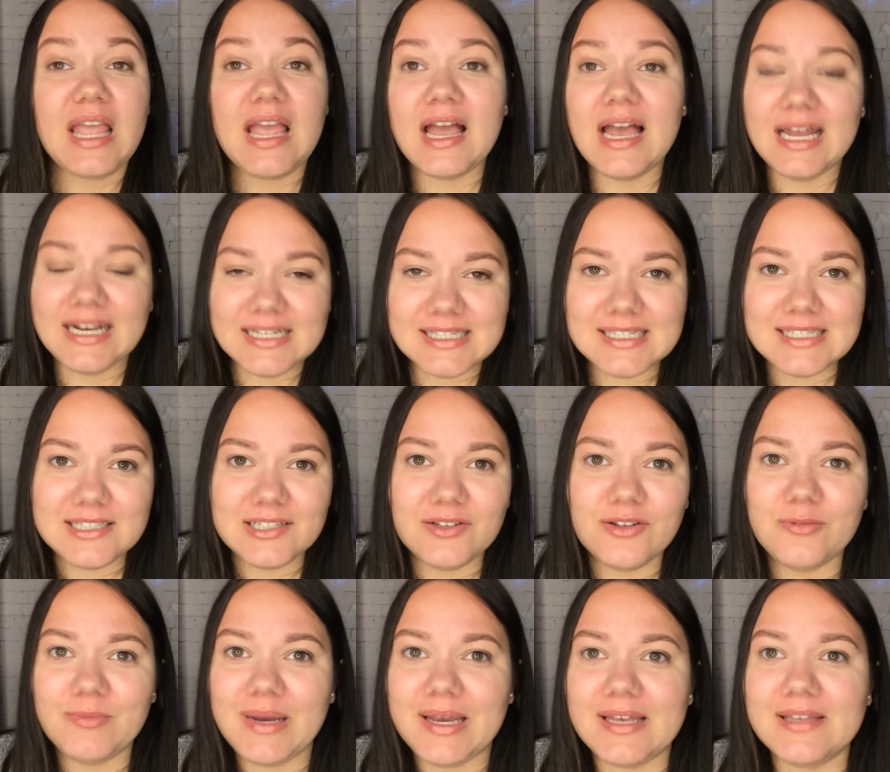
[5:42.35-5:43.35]
And it's still
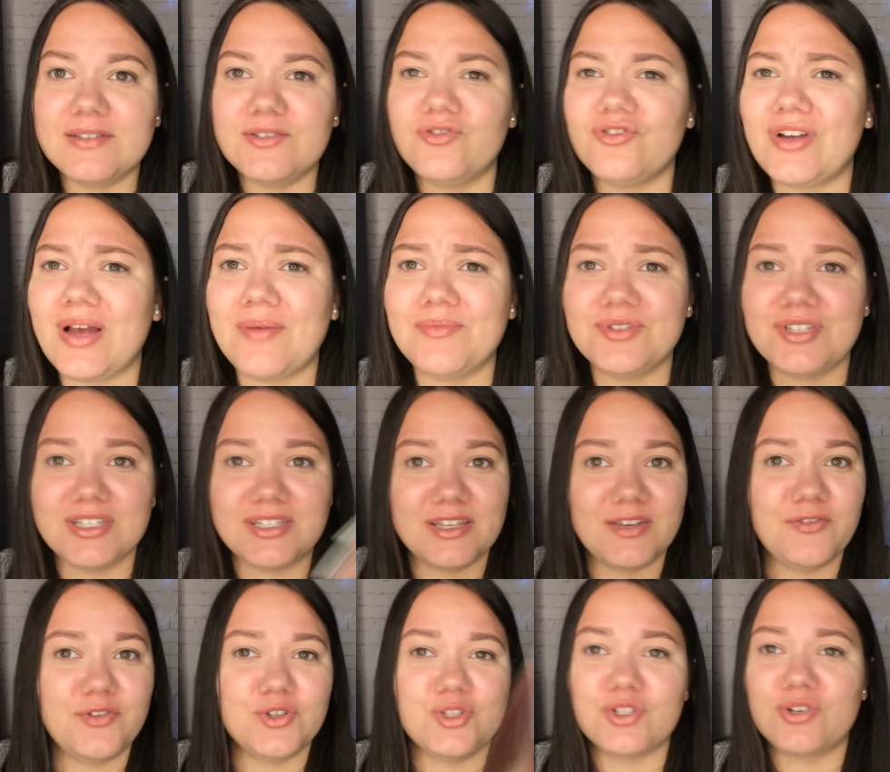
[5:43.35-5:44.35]
on my Instagram. Just
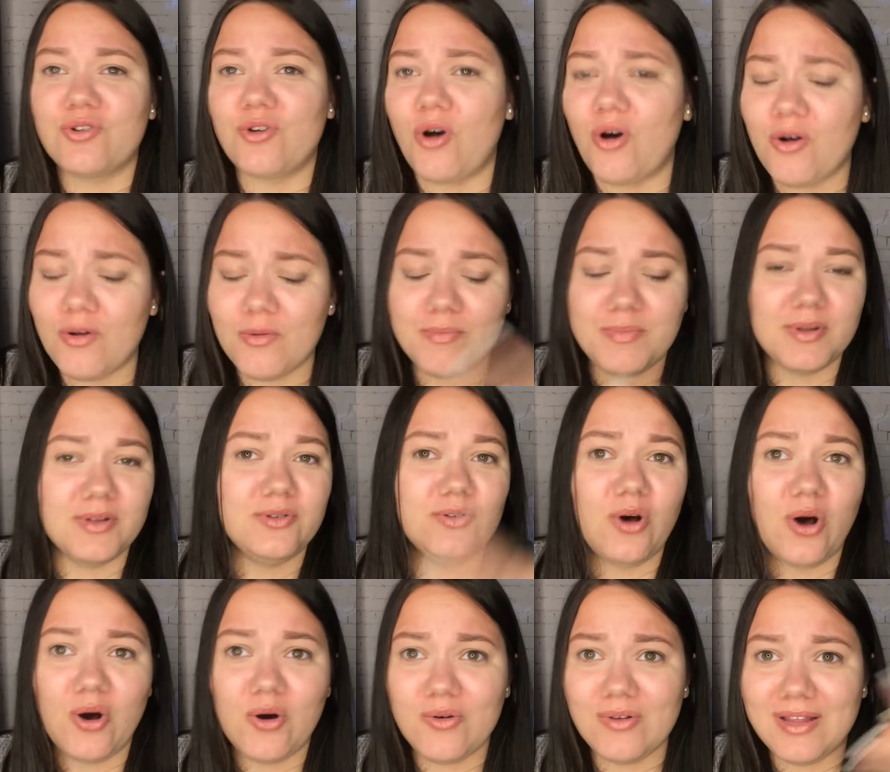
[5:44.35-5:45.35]
if you scroll
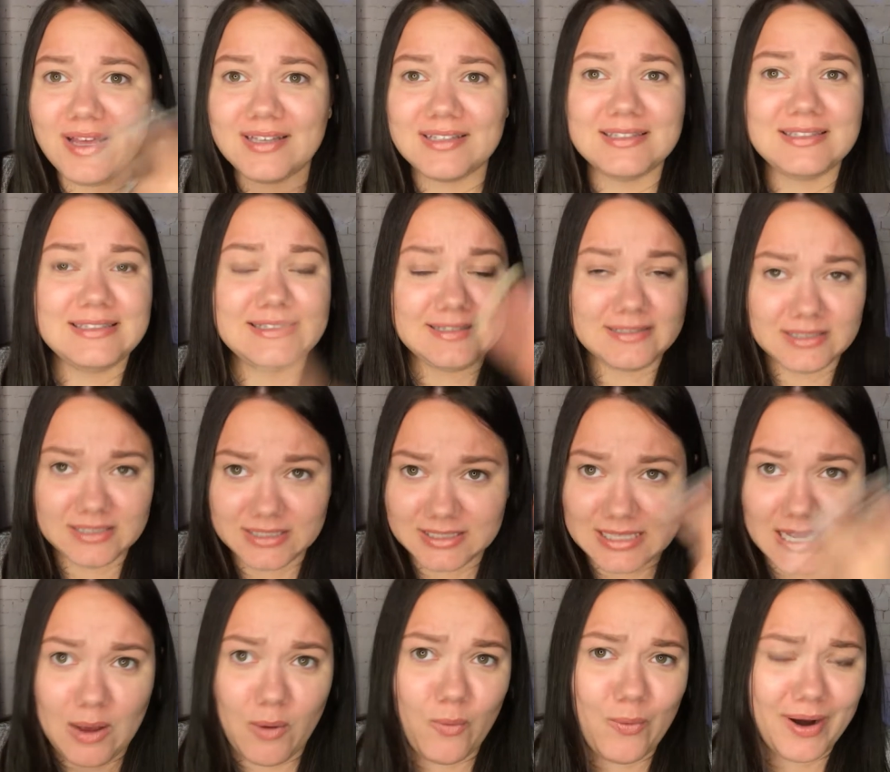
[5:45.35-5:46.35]
below, like
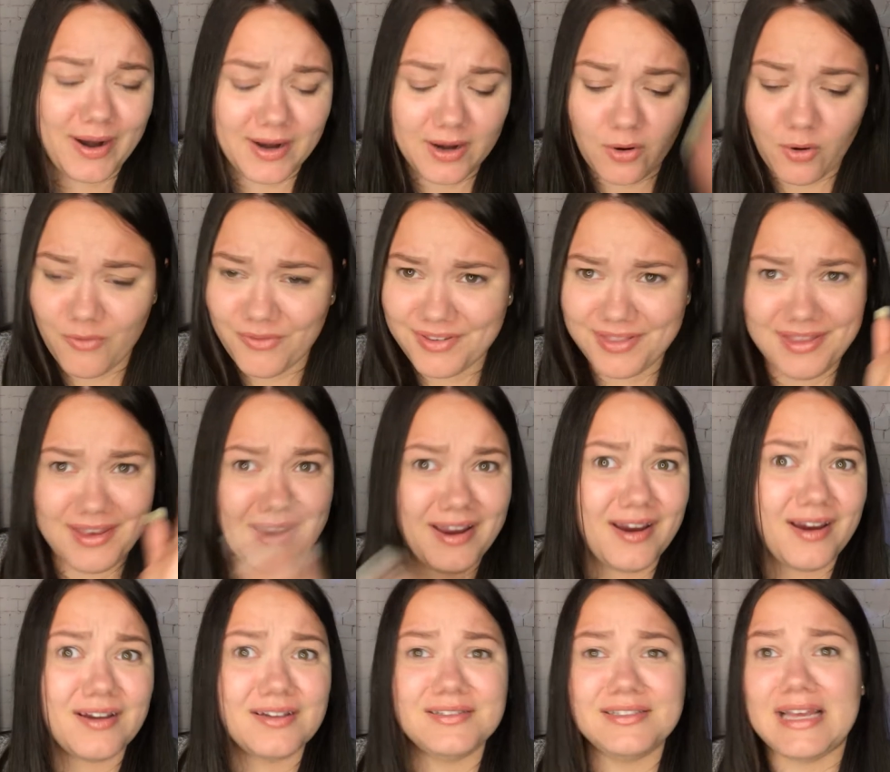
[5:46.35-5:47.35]
somewhere over
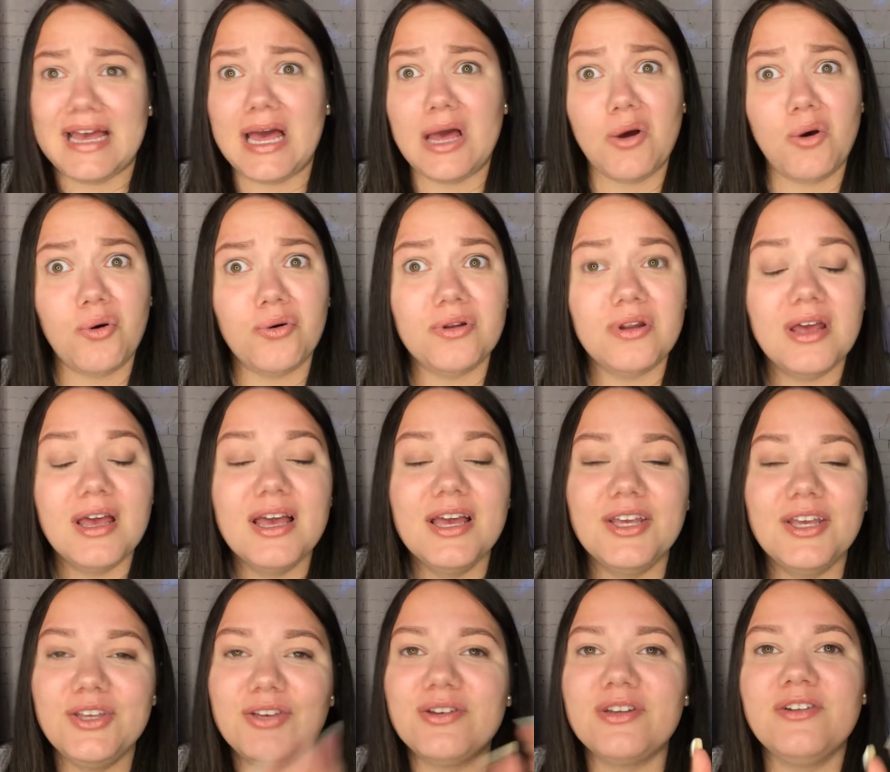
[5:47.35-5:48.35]
there down,
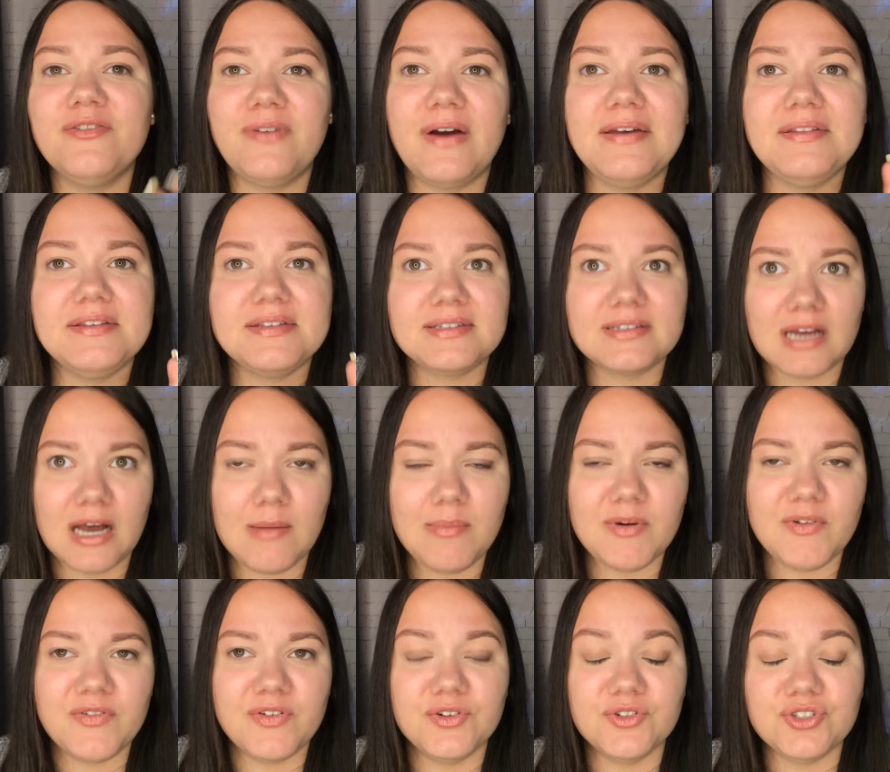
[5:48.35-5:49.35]
you're gonna find this Kappa
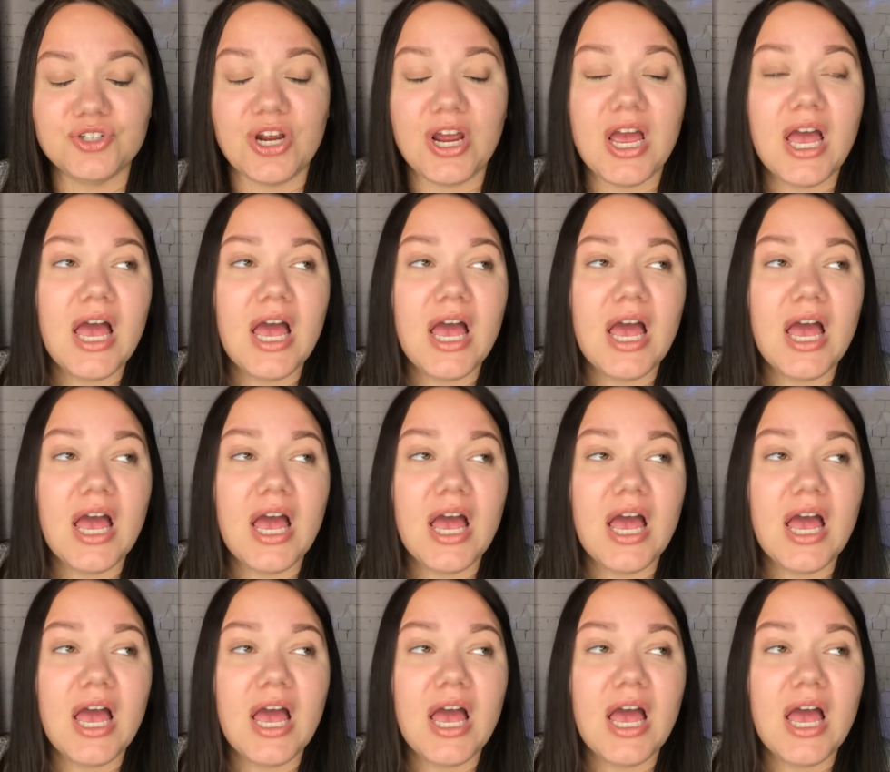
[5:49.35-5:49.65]
filter.